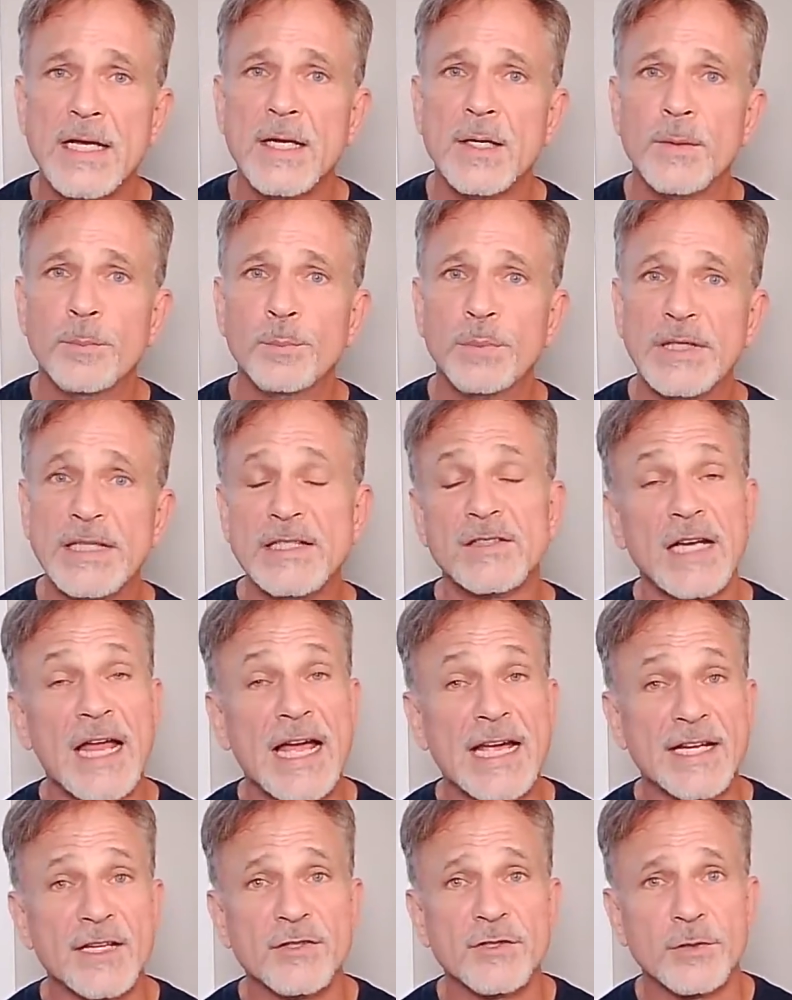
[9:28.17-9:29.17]
Please
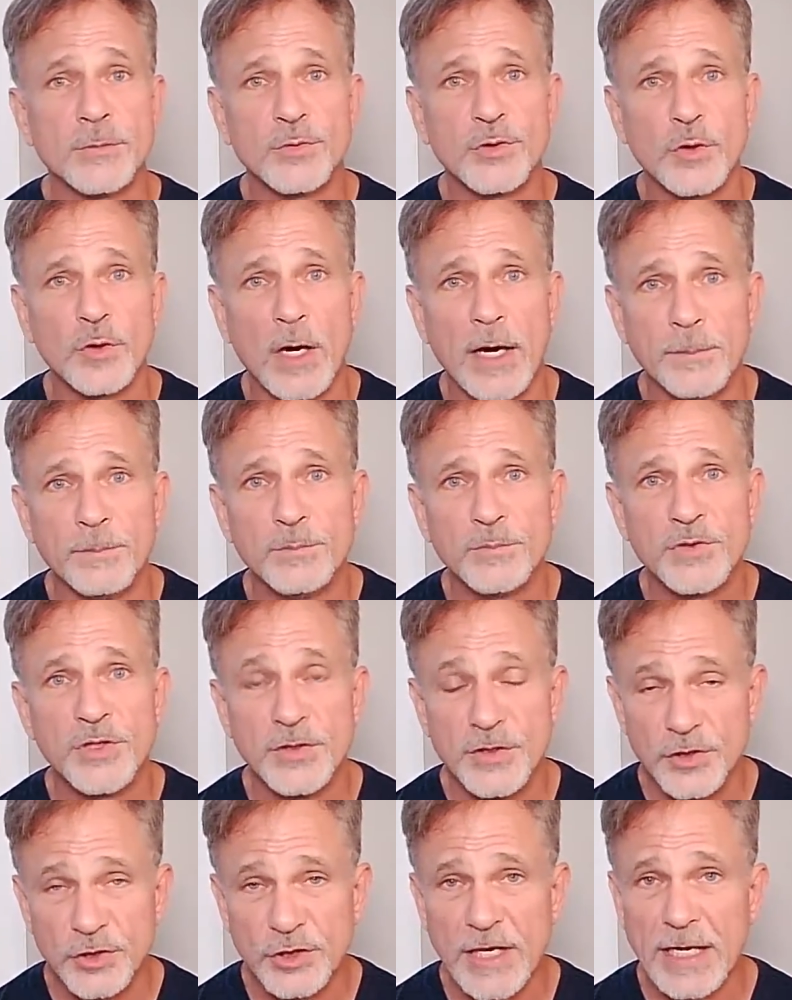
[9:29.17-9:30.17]
like and subscribe to
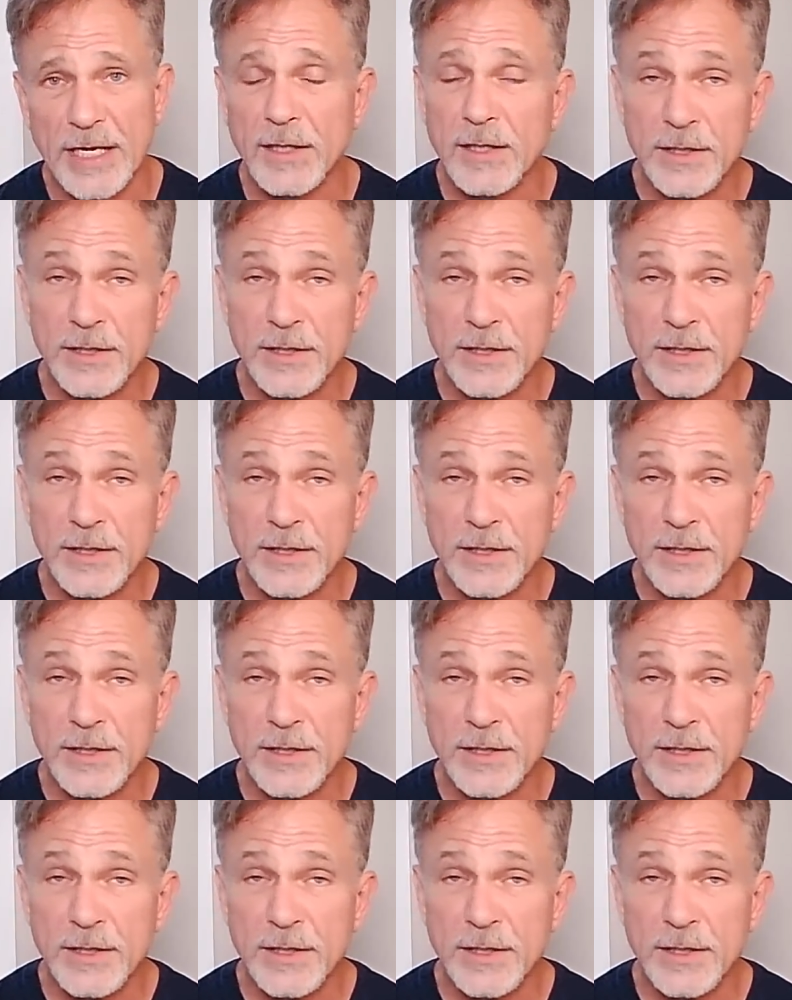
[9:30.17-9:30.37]
the channel.